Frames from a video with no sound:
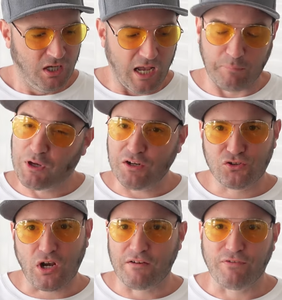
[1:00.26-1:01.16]
I'm going to
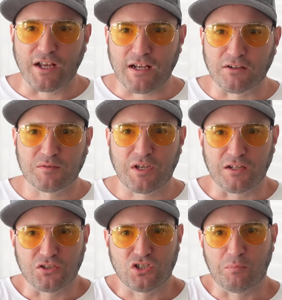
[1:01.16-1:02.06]
try to find out some
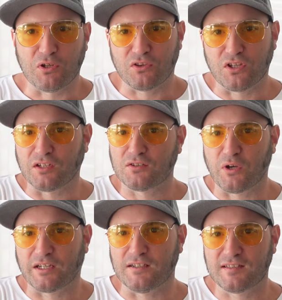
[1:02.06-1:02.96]
kind of shipping thing so
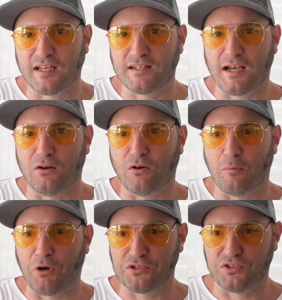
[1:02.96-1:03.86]
I can send out a
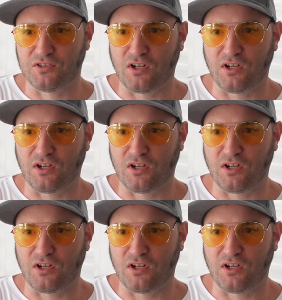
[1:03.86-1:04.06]
bunch of